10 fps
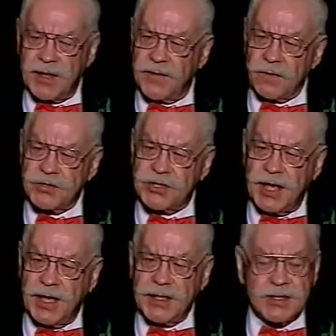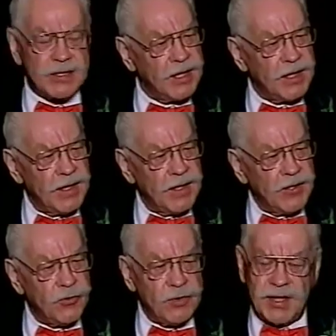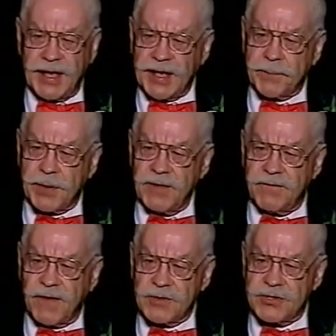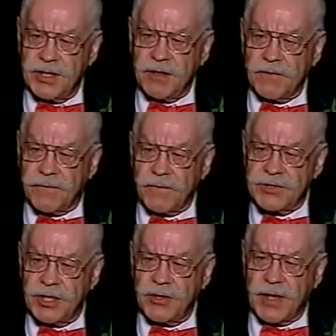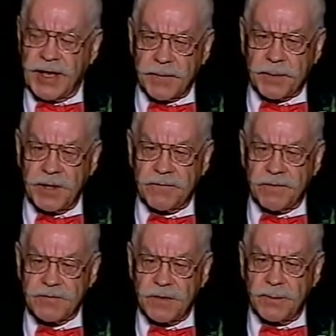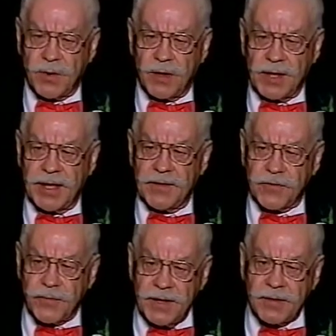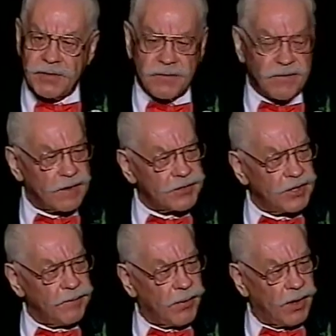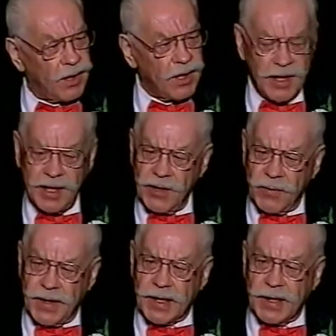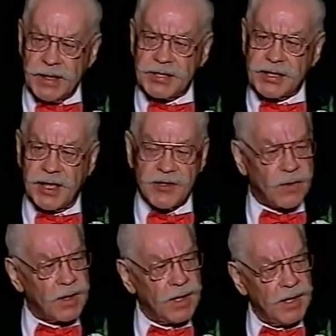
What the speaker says: In those days, you did not play varsity your first year. You had to play freshman ball. You had 3 years of varsity ball. We had a nice schedule.